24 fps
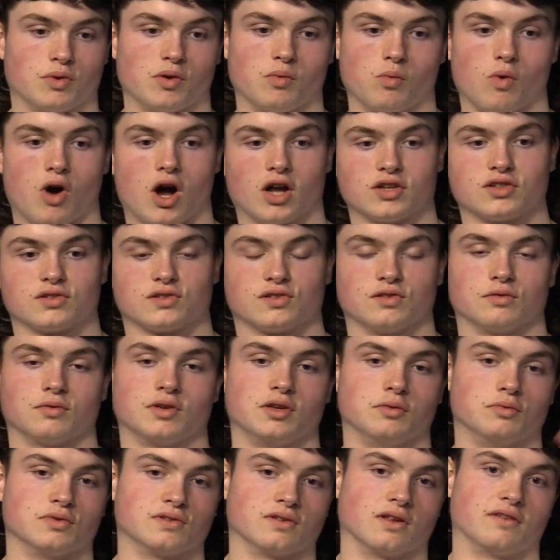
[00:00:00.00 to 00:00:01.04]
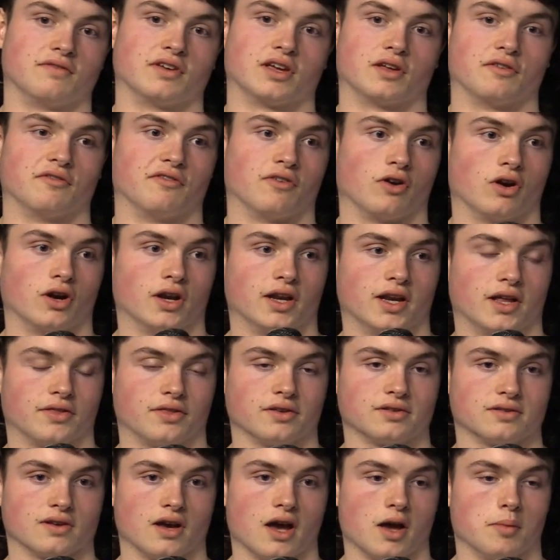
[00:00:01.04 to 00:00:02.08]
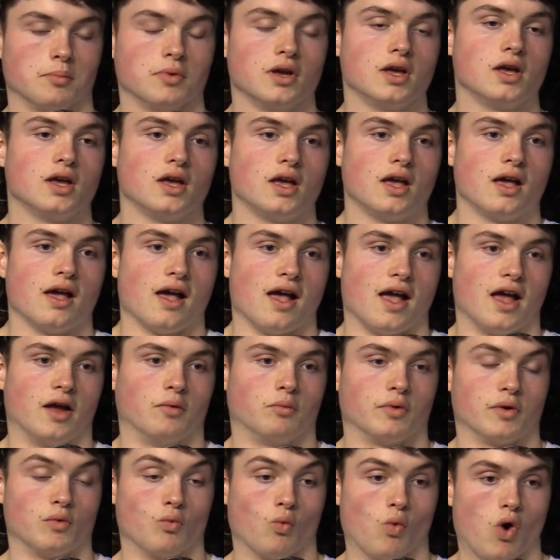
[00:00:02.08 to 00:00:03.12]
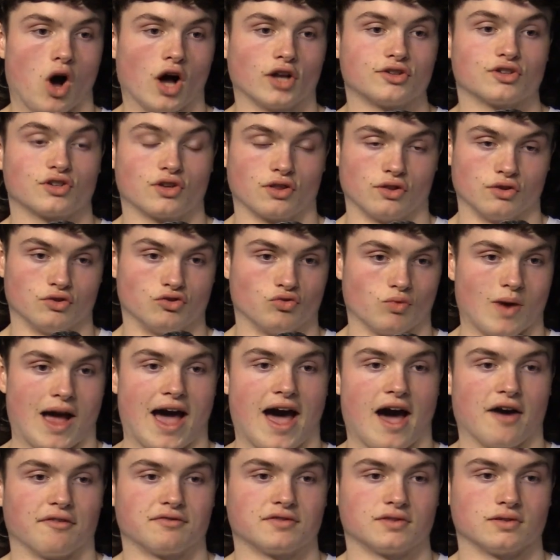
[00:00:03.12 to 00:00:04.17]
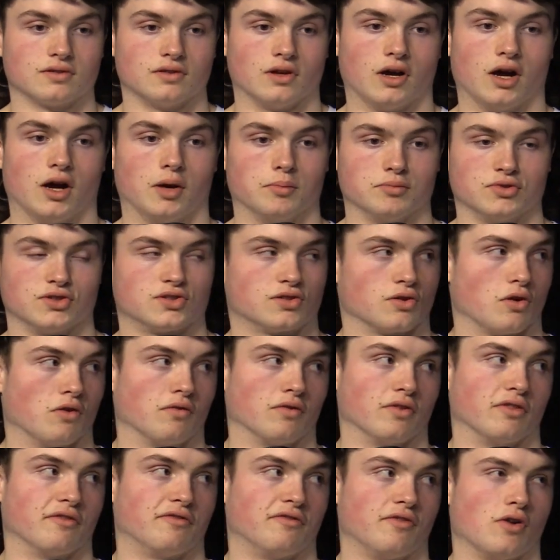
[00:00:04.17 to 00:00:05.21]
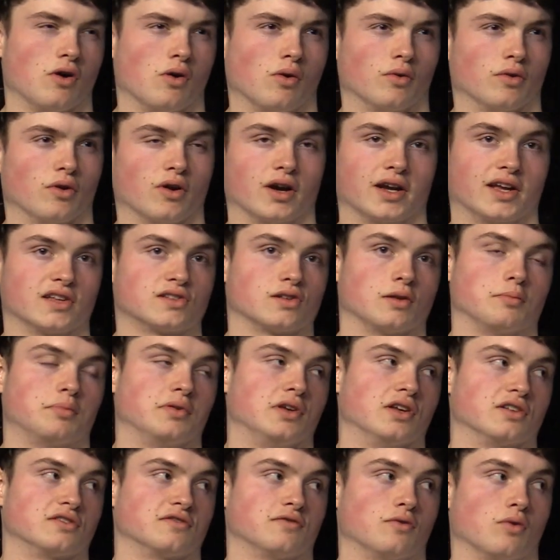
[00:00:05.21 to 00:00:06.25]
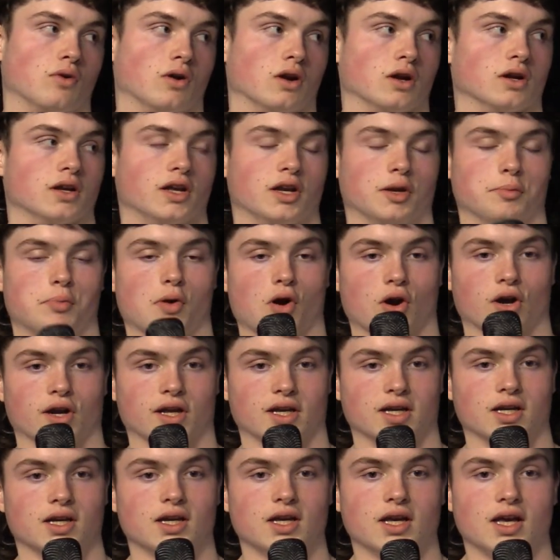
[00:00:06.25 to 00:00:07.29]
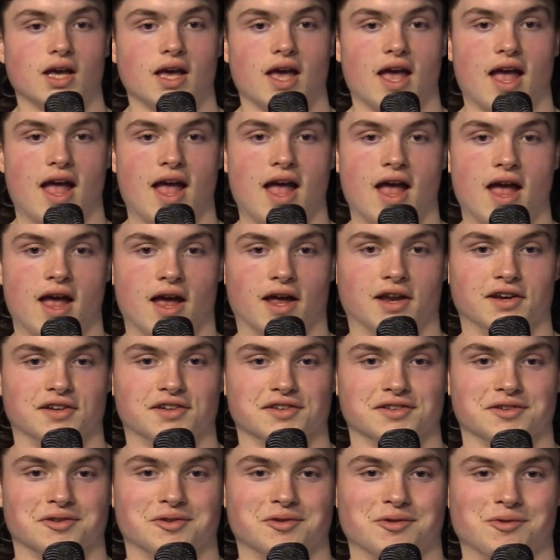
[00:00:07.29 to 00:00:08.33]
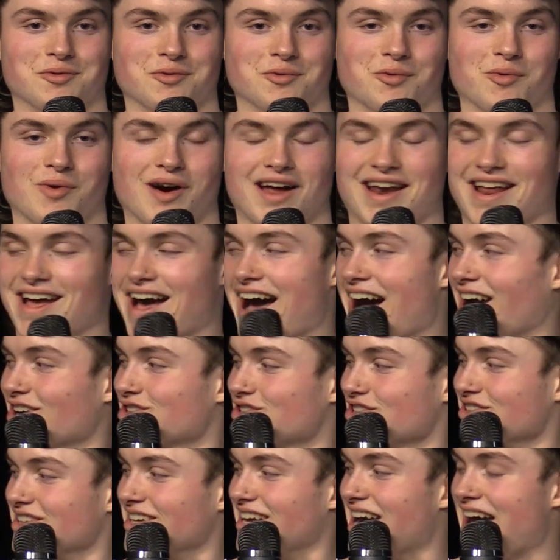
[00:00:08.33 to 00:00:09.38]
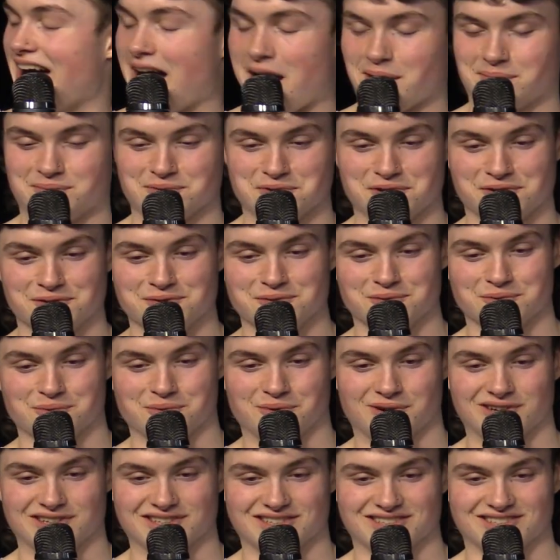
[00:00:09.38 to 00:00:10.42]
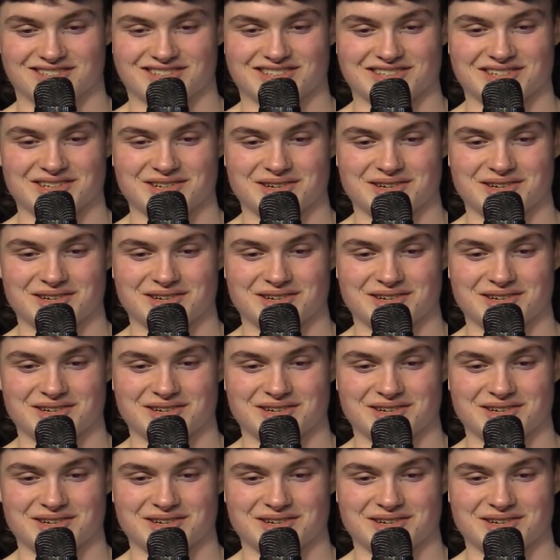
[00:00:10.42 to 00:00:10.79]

We watched, so he was living in Vernon at the time, and we watched the draft um, just over the phone, or I guess on PS4 in a party, and what actually happened was